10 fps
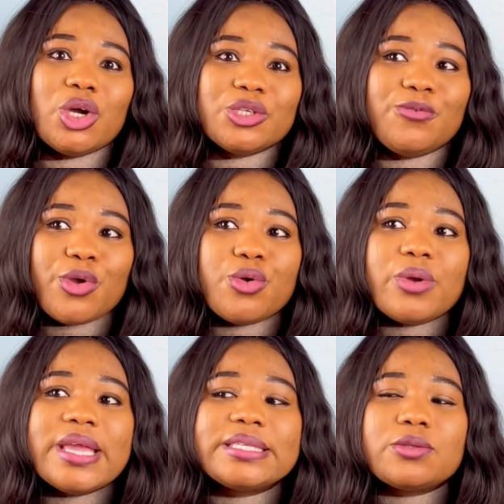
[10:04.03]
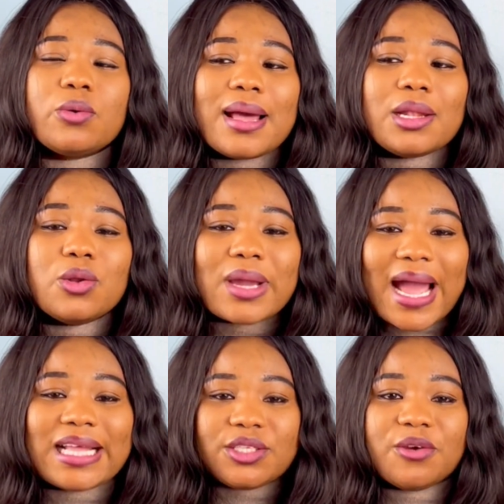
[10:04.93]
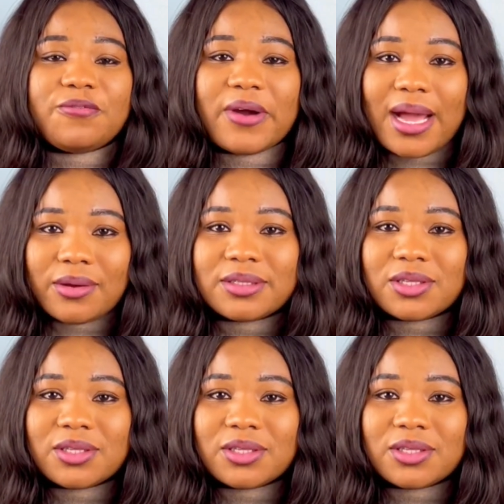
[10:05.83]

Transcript: does for you is to look at your files,